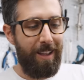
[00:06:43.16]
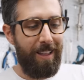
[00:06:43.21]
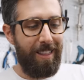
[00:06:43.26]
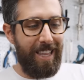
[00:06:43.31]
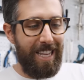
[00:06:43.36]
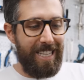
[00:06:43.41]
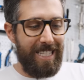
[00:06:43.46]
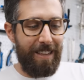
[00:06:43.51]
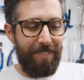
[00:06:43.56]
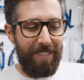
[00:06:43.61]

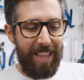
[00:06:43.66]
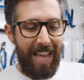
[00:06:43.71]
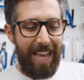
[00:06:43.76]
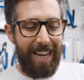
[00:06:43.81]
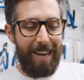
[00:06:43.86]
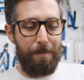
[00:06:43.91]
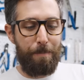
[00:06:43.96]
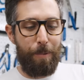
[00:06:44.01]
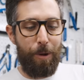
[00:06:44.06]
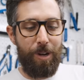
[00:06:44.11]
These have the
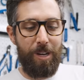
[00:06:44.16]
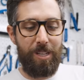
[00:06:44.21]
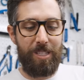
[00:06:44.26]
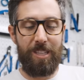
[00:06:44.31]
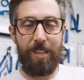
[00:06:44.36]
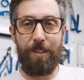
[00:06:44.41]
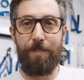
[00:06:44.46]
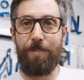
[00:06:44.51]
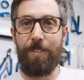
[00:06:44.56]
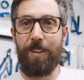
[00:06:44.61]
added bonus
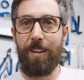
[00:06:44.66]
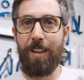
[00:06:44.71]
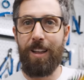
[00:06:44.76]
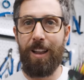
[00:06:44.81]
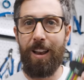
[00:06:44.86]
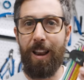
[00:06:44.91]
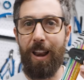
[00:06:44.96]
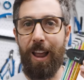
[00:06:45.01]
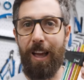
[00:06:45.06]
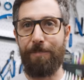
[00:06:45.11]
of
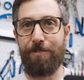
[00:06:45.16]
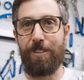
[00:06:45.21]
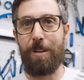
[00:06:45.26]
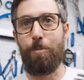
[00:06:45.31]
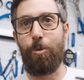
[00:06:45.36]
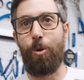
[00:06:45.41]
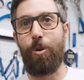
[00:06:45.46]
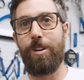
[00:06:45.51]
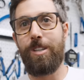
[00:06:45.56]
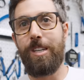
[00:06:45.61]

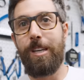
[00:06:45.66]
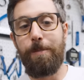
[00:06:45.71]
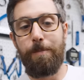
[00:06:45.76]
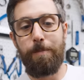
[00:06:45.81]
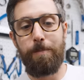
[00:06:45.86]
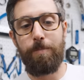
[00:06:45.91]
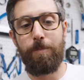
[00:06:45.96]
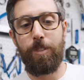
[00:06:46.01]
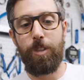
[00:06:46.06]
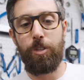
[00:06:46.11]
lifetime warranty.
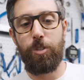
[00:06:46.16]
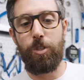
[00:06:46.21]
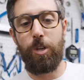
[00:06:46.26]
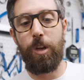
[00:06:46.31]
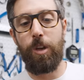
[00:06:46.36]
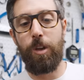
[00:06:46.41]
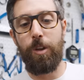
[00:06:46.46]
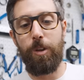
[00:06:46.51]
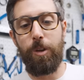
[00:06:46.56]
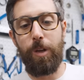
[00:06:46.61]

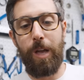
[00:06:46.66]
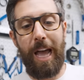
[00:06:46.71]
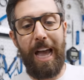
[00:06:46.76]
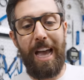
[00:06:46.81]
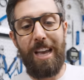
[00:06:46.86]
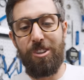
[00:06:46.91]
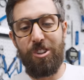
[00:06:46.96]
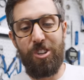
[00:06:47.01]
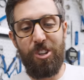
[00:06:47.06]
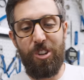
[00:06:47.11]
So
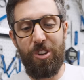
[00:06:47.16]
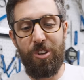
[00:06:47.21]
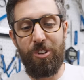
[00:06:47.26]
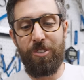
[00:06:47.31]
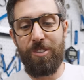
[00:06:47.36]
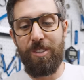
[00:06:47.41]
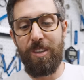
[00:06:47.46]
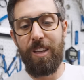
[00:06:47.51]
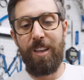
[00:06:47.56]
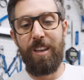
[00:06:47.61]
as you
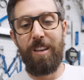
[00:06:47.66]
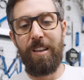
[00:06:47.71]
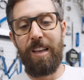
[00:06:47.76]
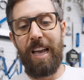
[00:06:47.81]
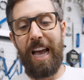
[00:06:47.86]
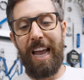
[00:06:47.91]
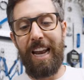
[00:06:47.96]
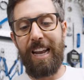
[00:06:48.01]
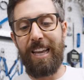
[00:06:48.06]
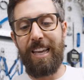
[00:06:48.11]
use
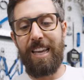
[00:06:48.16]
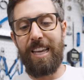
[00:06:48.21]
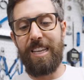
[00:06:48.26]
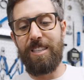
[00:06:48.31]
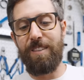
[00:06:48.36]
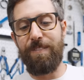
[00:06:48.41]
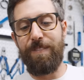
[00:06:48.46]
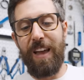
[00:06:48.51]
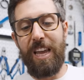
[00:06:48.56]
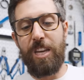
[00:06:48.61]
Allen
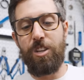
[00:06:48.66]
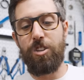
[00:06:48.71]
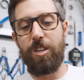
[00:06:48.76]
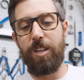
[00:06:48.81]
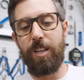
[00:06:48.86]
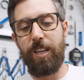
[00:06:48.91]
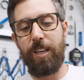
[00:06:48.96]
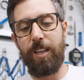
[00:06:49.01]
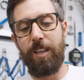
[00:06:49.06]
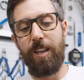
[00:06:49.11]
keys,
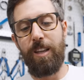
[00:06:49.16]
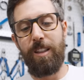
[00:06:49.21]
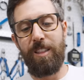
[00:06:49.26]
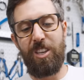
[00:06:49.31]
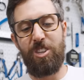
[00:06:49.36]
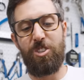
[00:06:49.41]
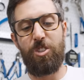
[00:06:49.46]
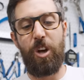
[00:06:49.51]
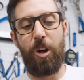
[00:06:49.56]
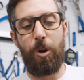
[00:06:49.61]
eventually
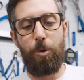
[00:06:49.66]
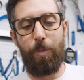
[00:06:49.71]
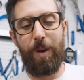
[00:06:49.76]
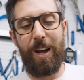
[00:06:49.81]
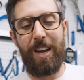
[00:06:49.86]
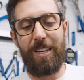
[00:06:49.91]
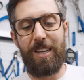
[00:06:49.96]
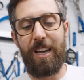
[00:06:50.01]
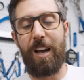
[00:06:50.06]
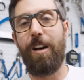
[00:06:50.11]
they start
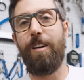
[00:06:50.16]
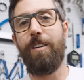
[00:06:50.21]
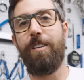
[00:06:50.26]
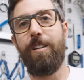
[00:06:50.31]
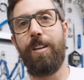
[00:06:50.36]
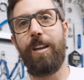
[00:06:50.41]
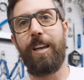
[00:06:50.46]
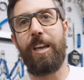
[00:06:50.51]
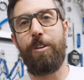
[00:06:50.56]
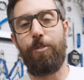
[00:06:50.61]
wearing
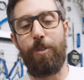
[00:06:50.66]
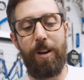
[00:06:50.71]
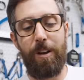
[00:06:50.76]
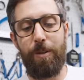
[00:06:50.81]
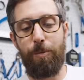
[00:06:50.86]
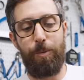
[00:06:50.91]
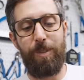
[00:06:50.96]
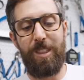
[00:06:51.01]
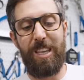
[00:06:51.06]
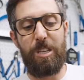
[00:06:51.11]
down and get
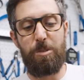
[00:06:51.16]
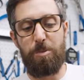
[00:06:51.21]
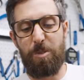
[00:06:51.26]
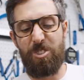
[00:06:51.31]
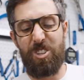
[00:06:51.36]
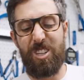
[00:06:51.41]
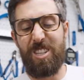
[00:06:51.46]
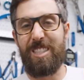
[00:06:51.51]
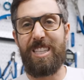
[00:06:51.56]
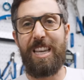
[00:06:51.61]
run. With these
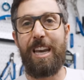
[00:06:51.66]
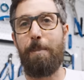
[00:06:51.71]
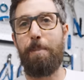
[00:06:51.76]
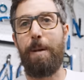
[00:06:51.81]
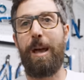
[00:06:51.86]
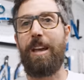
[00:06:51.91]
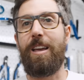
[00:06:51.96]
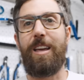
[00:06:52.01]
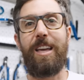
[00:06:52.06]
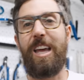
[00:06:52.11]
ones, you can send it
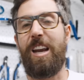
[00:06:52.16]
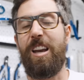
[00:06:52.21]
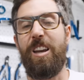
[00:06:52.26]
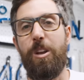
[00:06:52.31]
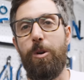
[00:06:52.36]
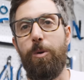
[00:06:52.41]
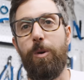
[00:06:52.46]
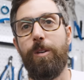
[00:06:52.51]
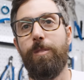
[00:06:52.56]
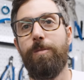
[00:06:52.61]
back and get a
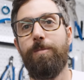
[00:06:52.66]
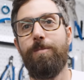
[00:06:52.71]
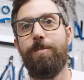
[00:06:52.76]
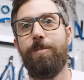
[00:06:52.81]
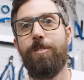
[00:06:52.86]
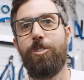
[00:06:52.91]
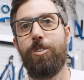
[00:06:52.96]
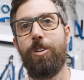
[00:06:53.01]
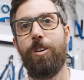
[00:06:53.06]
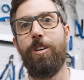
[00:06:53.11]
new one.
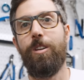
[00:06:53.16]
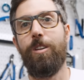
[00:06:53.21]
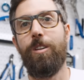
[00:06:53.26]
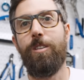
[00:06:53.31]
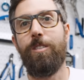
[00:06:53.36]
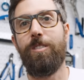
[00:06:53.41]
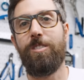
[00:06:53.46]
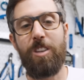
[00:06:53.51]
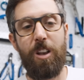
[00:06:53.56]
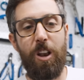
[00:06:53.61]

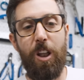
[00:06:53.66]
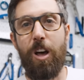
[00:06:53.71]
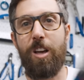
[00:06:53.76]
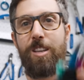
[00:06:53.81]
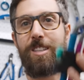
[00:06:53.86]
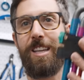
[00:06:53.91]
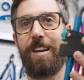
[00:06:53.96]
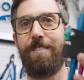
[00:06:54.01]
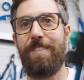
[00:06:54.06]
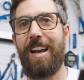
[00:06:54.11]
So it's the
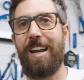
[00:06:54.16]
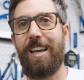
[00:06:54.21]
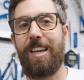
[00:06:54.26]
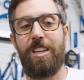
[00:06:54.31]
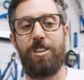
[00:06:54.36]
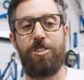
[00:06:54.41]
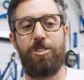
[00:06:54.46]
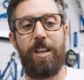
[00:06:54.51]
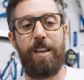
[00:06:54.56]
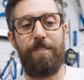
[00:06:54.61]
last set of Allen
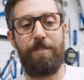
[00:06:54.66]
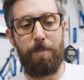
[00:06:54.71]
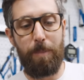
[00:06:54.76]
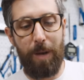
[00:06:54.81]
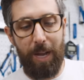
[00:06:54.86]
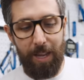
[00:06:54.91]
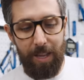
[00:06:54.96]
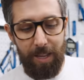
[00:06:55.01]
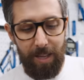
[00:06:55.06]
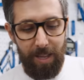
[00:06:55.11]
keys you'll ever
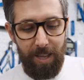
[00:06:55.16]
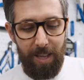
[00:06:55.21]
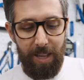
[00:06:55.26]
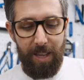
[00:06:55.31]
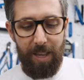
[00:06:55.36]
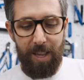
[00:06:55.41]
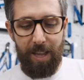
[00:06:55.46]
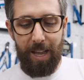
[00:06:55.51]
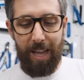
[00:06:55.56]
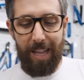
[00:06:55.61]
buy.
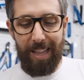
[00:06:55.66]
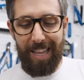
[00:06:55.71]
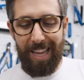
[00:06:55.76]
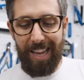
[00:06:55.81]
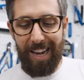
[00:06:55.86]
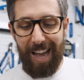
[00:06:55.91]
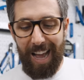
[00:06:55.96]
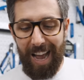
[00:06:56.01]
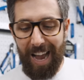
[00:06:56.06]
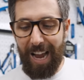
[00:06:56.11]
And
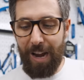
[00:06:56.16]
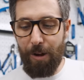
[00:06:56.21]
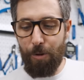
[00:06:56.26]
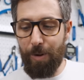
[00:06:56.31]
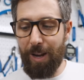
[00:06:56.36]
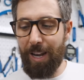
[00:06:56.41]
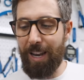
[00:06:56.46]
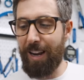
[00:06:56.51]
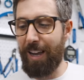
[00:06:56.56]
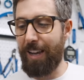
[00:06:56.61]
then I
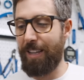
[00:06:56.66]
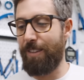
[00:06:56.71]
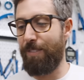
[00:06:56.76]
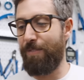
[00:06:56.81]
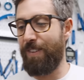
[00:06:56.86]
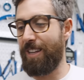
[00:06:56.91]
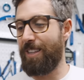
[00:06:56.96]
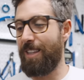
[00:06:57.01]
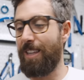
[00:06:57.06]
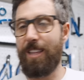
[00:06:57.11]
really like the
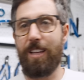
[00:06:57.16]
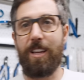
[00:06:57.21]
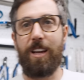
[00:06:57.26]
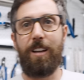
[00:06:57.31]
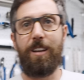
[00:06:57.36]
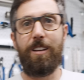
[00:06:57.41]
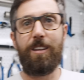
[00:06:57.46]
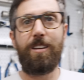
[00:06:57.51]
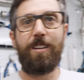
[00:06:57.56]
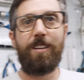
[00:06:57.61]
fact that they're
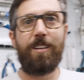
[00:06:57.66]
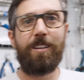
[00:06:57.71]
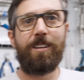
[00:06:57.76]
colored.